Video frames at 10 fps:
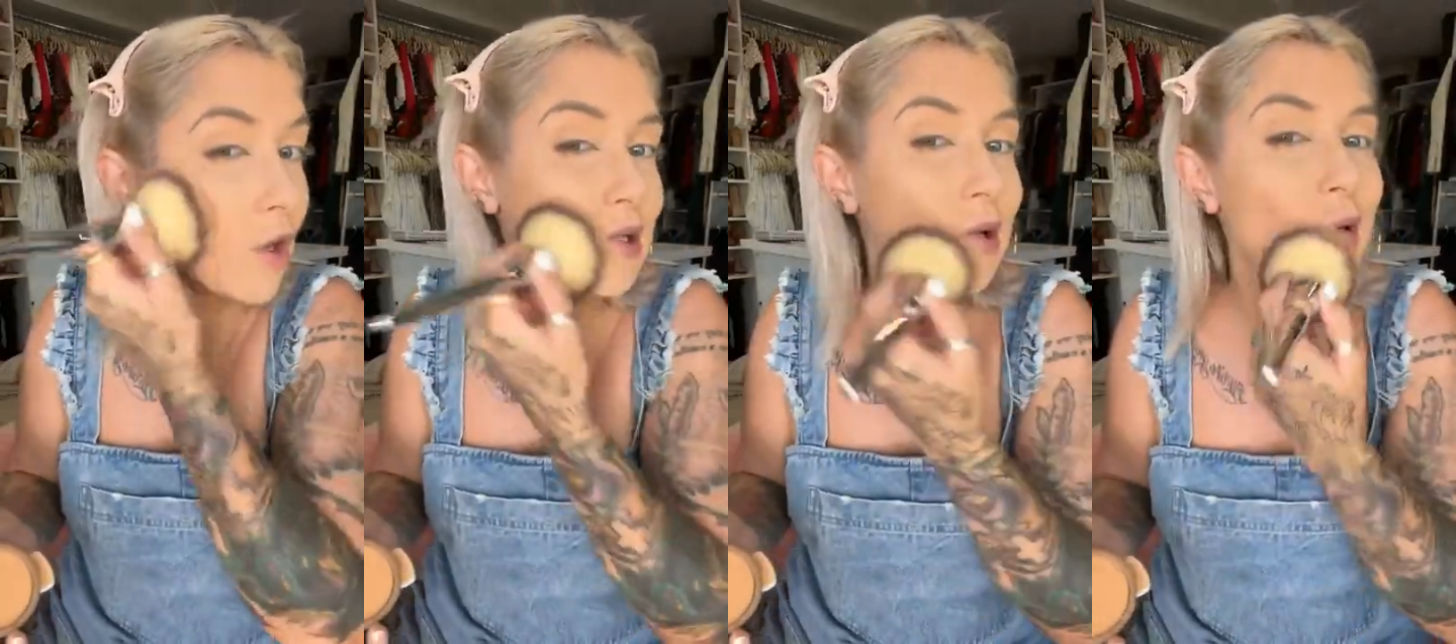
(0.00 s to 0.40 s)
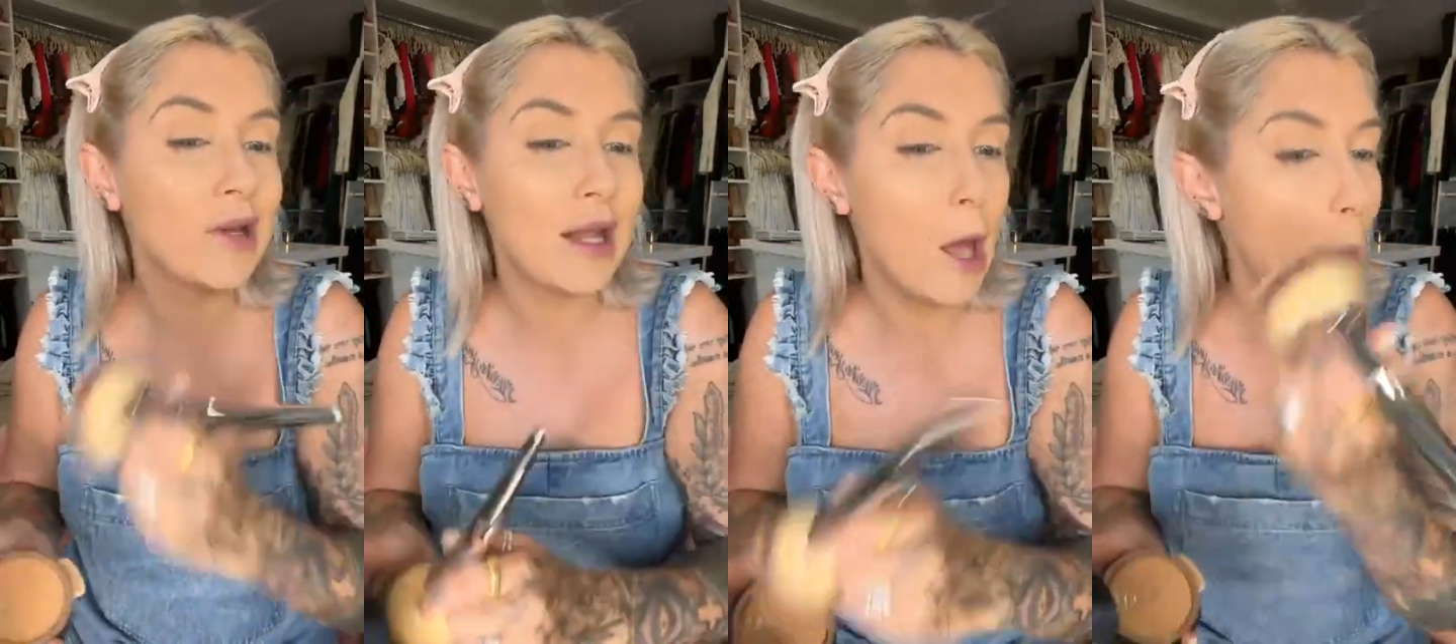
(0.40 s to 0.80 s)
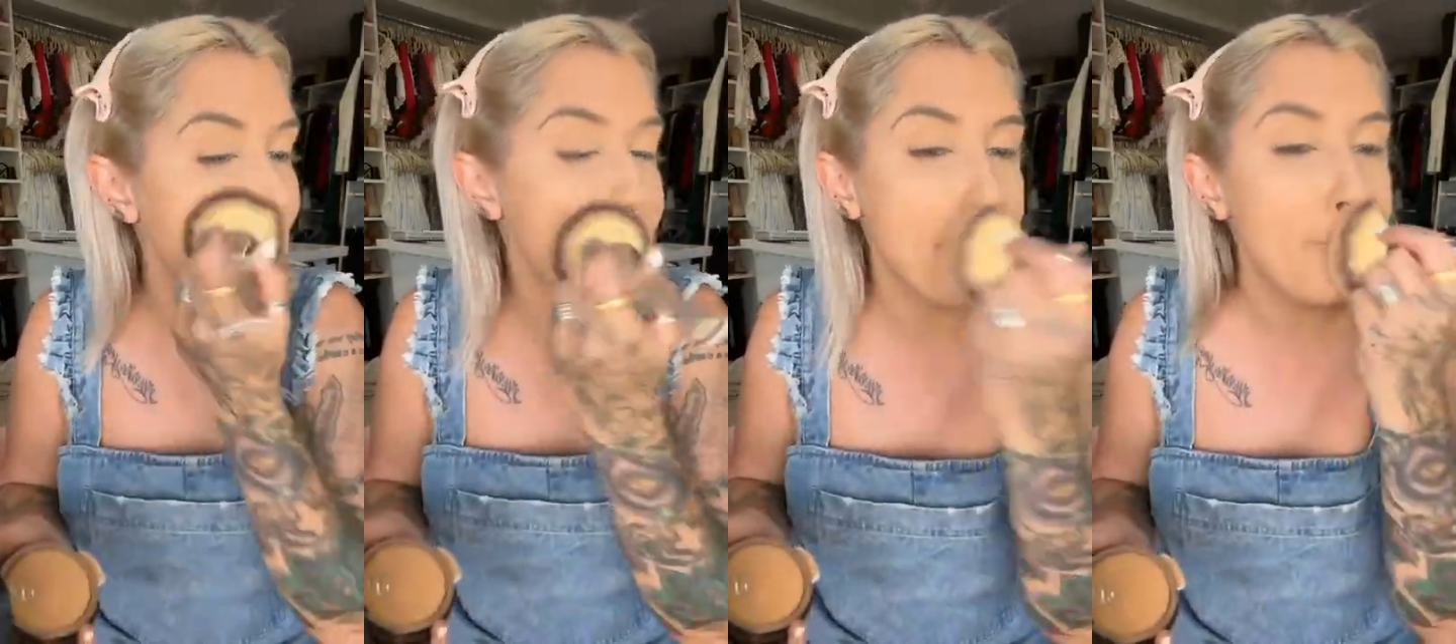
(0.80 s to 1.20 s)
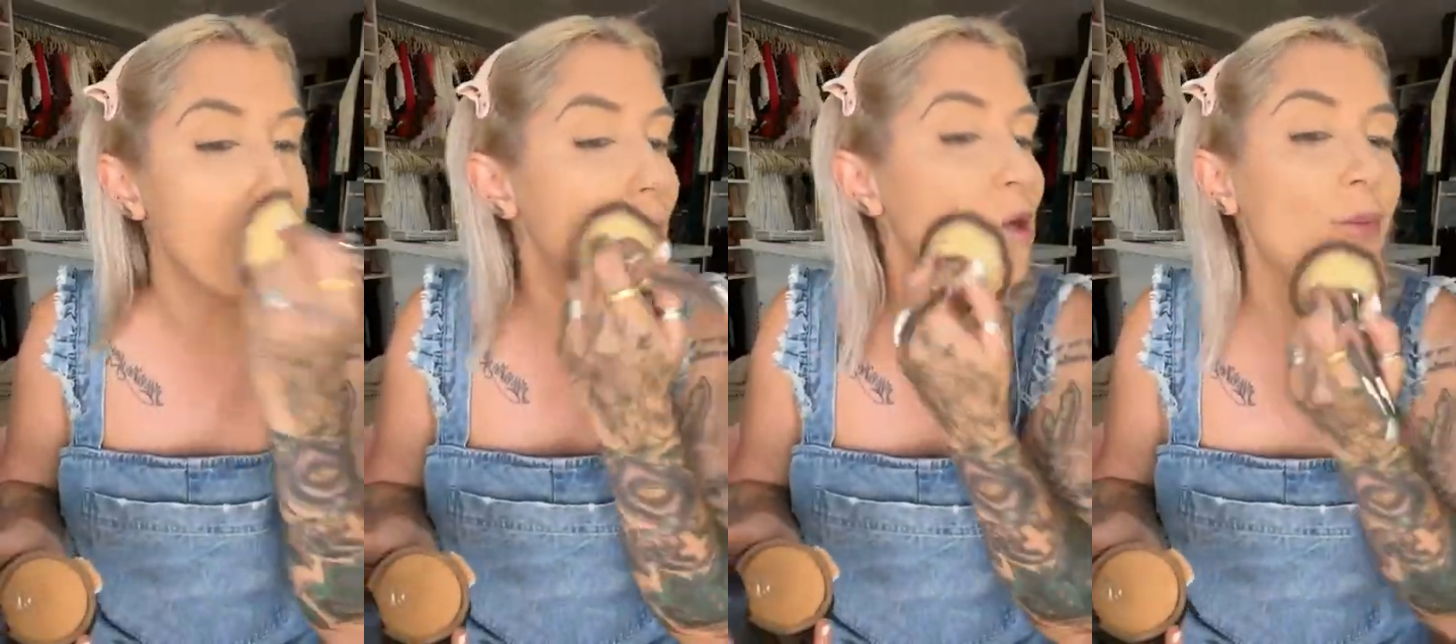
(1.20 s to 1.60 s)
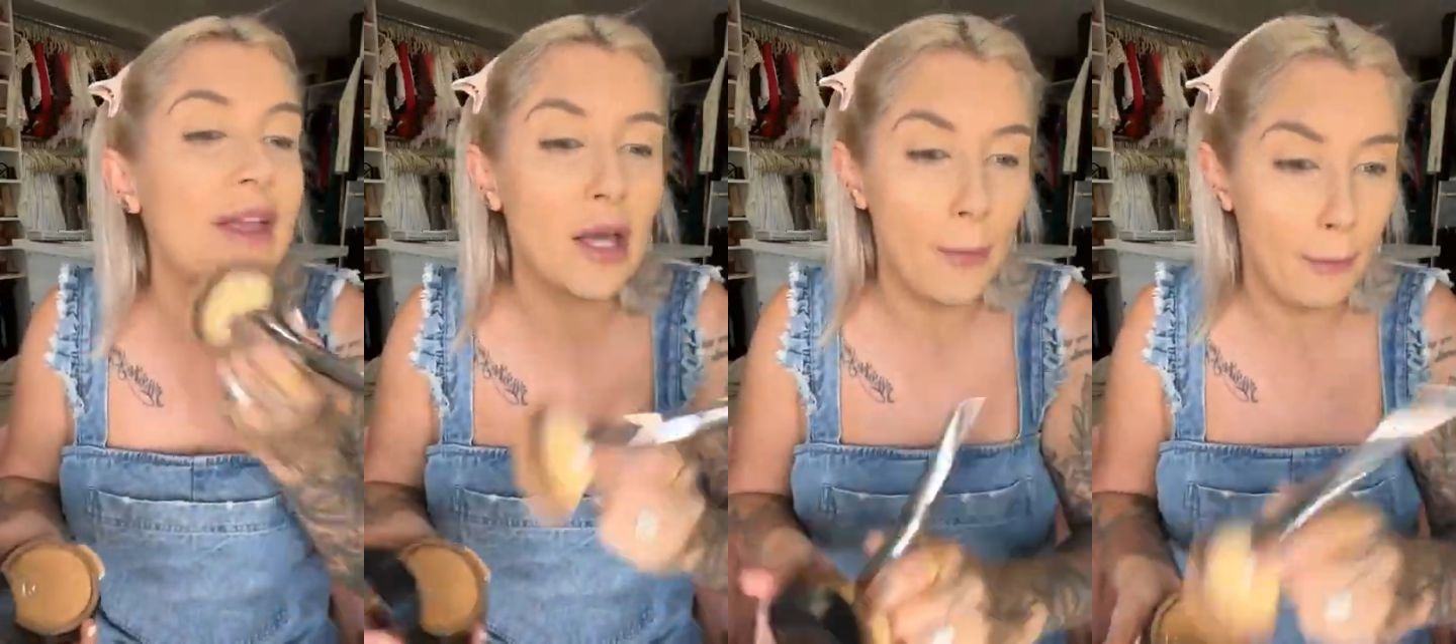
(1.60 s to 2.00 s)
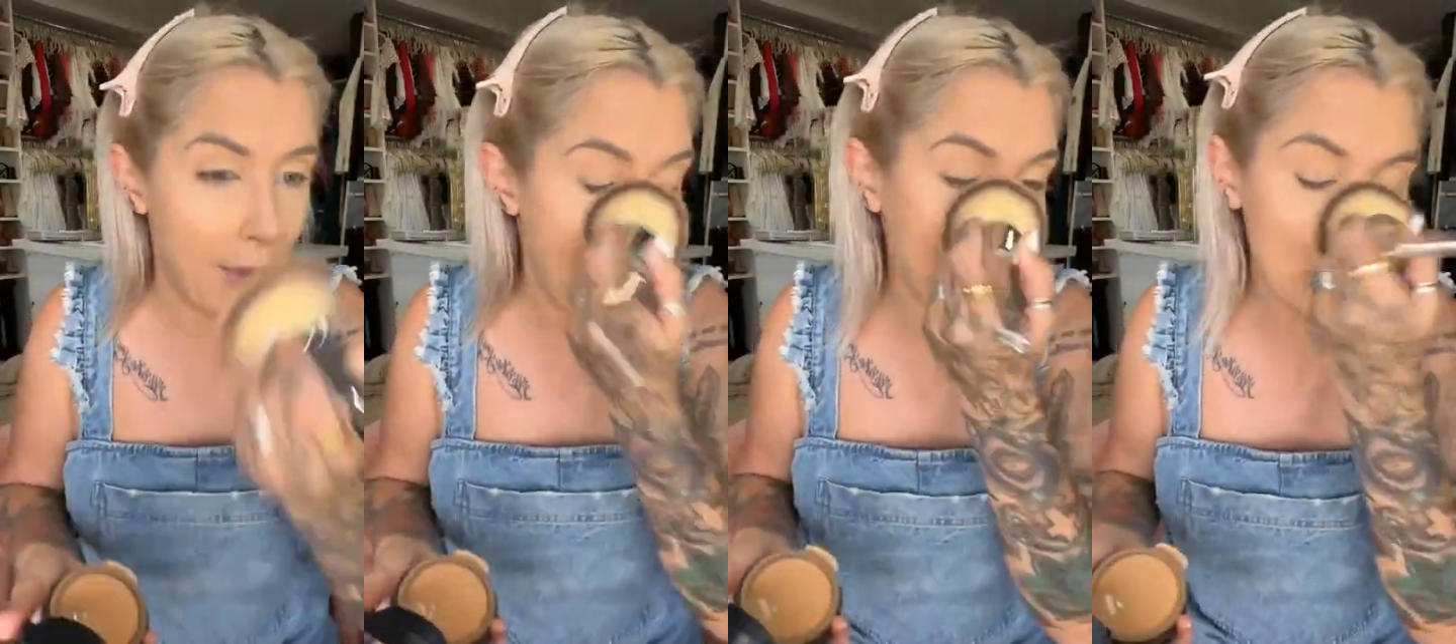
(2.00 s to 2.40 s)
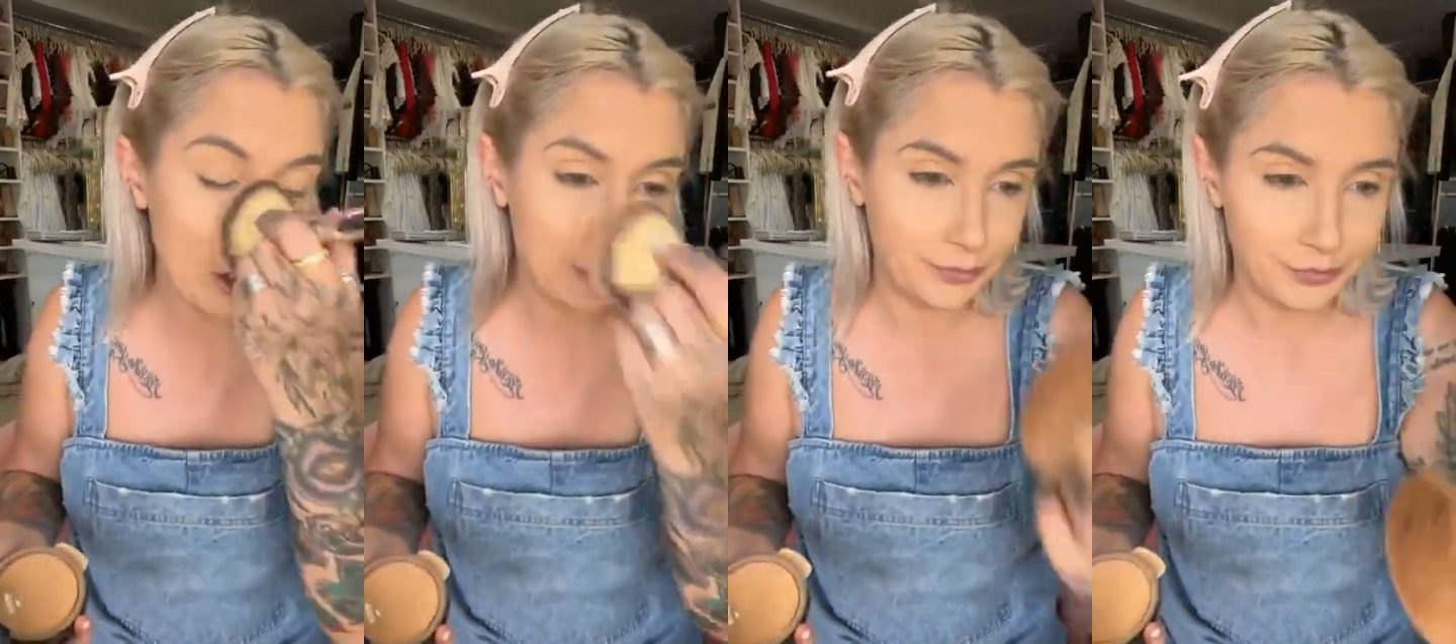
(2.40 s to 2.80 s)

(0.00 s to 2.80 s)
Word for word: also going to help your makeup match.